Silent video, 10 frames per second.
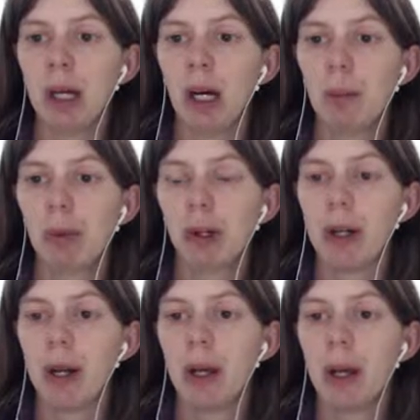
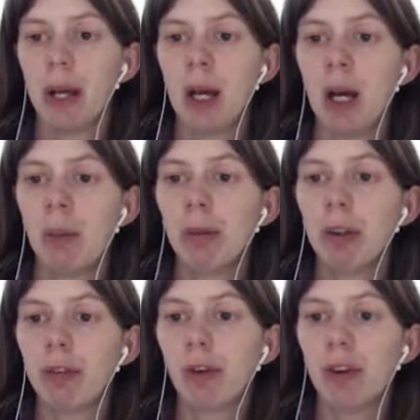upward, but the
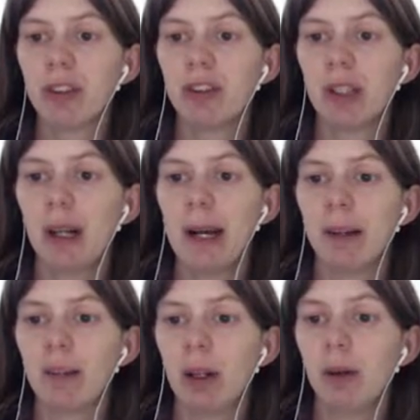force is still down.
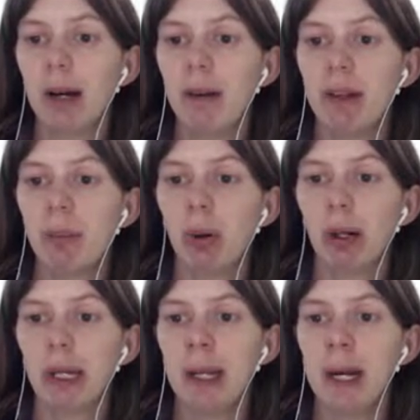It's still gravity
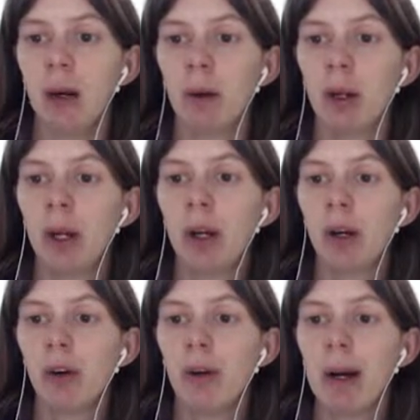pulling it down.
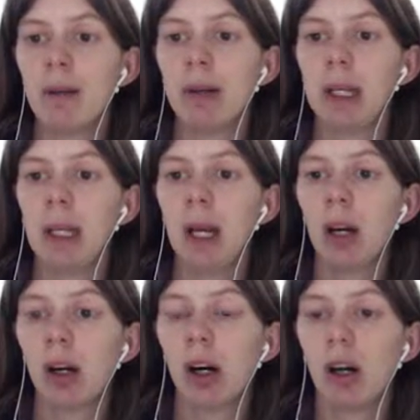Gravity
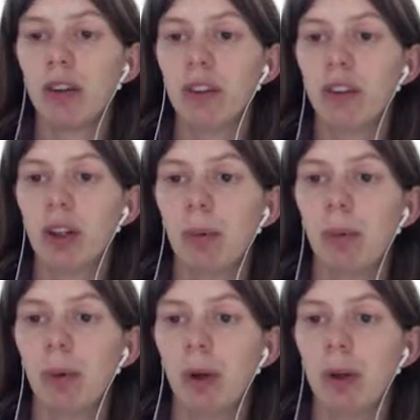causes the,
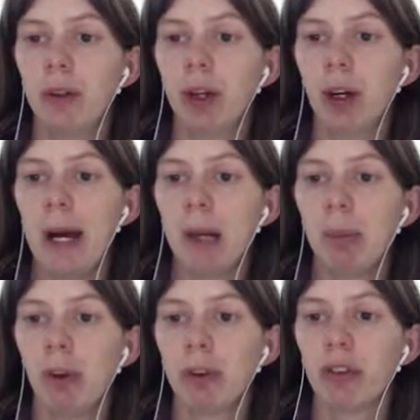the
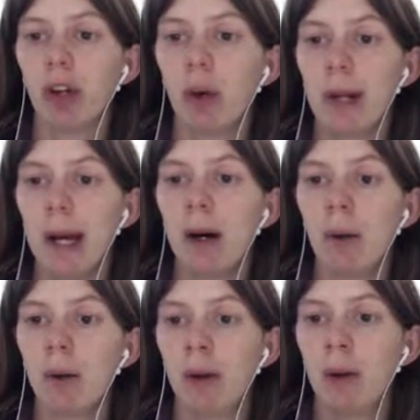apple to slow
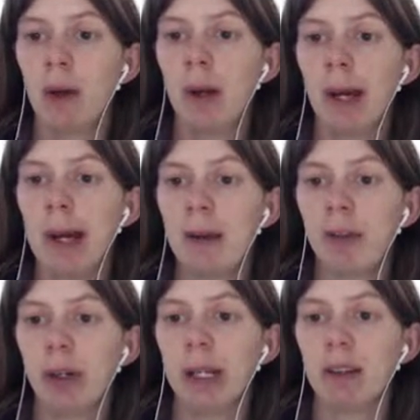down
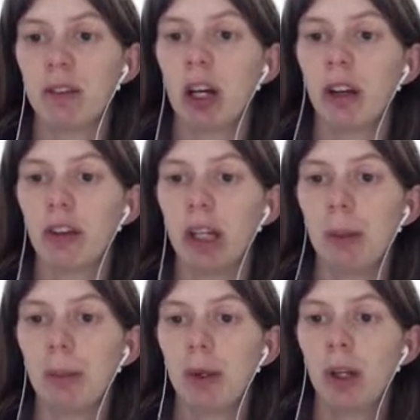after it gets tossed
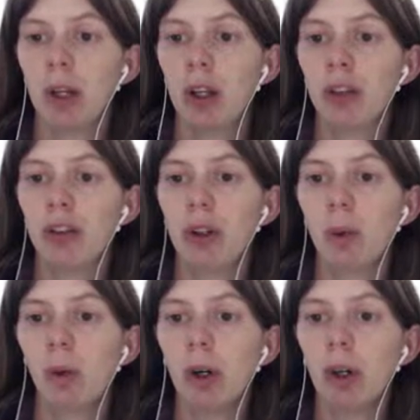up. So the
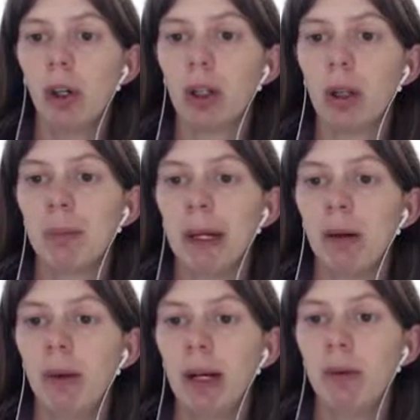work done by
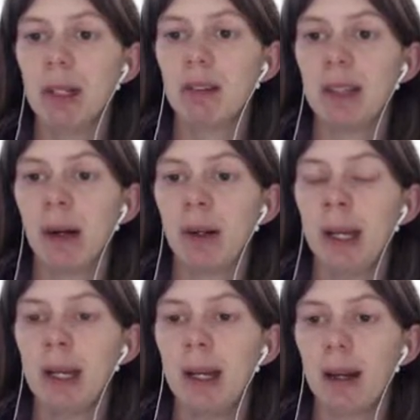gravity is now
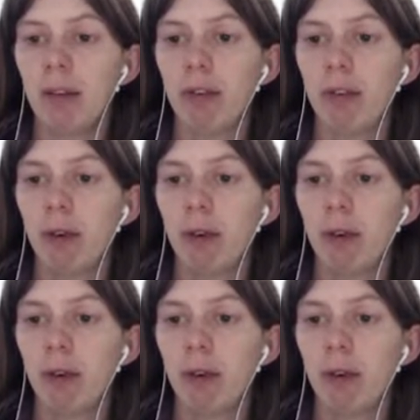negative